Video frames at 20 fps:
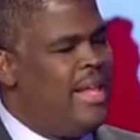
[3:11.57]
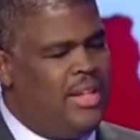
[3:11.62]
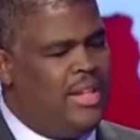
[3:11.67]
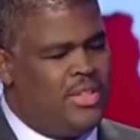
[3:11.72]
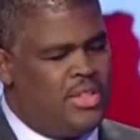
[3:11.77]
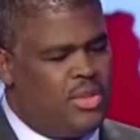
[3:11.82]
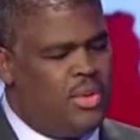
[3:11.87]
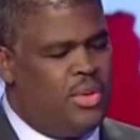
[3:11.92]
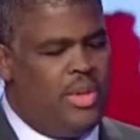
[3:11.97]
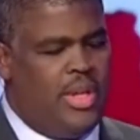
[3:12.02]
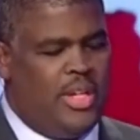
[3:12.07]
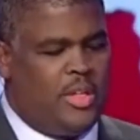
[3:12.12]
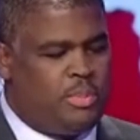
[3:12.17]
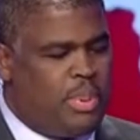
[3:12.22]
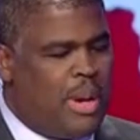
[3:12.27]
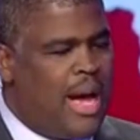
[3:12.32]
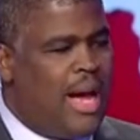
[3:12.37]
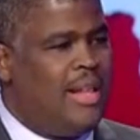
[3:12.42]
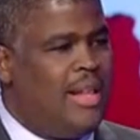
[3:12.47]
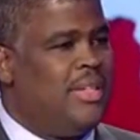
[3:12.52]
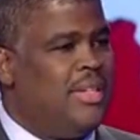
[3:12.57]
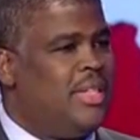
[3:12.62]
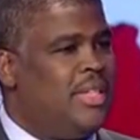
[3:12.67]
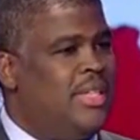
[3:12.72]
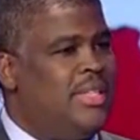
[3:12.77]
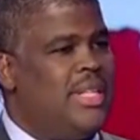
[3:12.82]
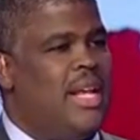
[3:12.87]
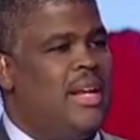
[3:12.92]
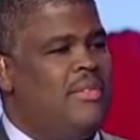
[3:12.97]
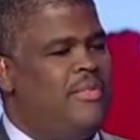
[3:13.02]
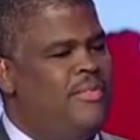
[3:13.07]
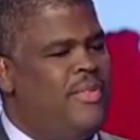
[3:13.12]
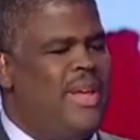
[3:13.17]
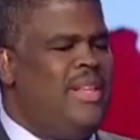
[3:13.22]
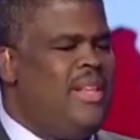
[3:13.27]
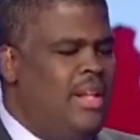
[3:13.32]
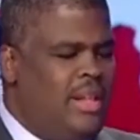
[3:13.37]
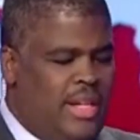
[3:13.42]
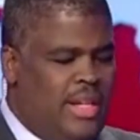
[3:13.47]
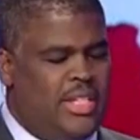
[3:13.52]
and it's through these policies that are...
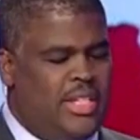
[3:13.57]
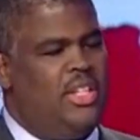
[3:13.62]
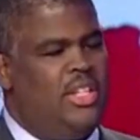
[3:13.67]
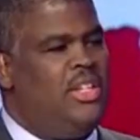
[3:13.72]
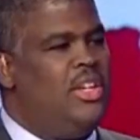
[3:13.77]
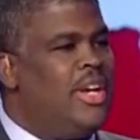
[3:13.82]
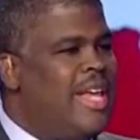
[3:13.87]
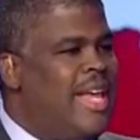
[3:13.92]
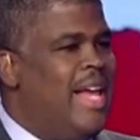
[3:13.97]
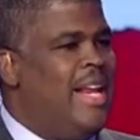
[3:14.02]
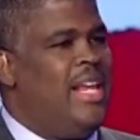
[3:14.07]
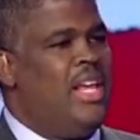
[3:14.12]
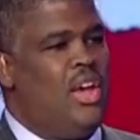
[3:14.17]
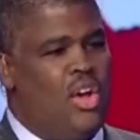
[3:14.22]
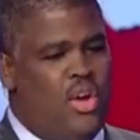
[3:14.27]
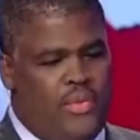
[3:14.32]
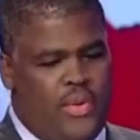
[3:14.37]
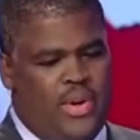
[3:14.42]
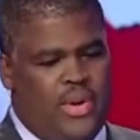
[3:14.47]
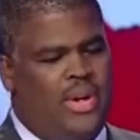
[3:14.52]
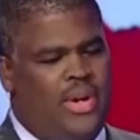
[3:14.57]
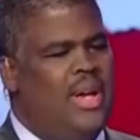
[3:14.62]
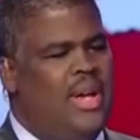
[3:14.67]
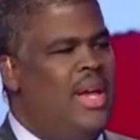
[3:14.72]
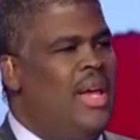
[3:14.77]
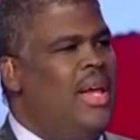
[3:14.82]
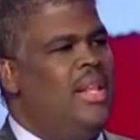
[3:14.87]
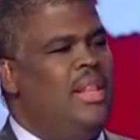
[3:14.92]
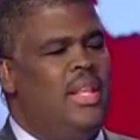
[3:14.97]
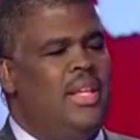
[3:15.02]
listen, you're getting over...